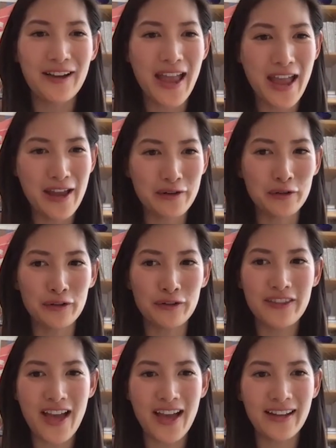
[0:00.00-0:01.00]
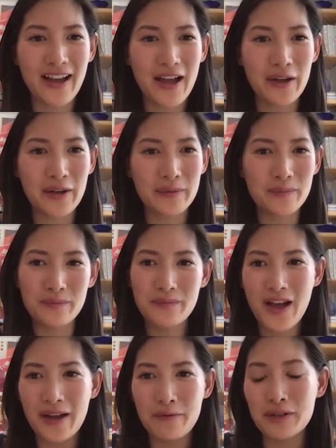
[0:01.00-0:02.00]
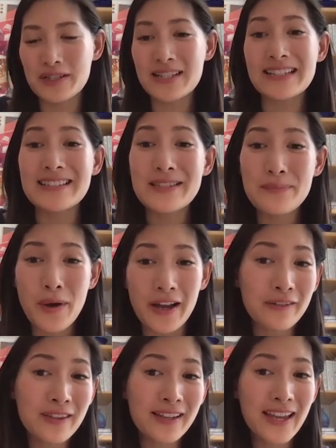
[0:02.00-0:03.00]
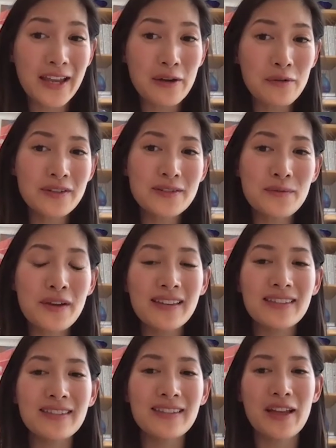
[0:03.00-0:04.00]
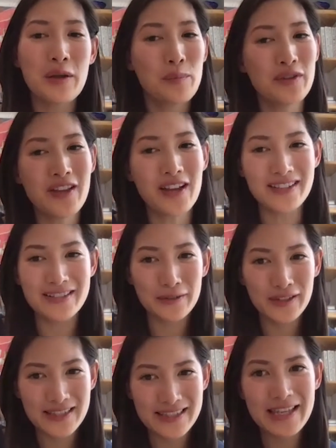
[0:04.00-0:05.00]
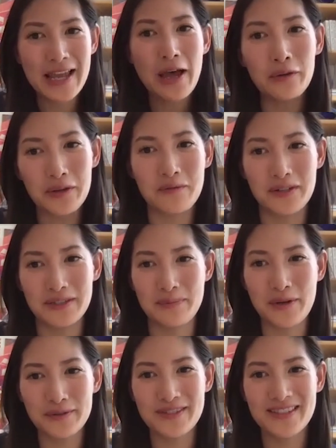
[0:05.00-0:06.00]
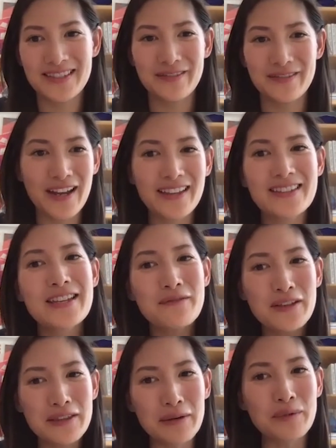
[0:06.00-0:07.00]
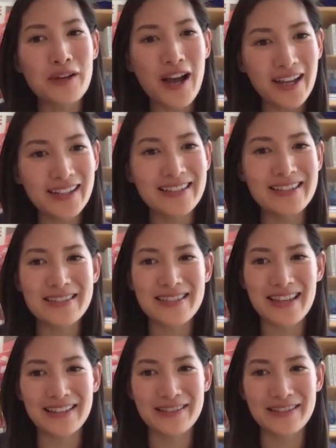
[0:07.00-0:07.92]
angle that I want to inspire the KOLs with, but not necessarily tell them what to post, right? Giving them guidance and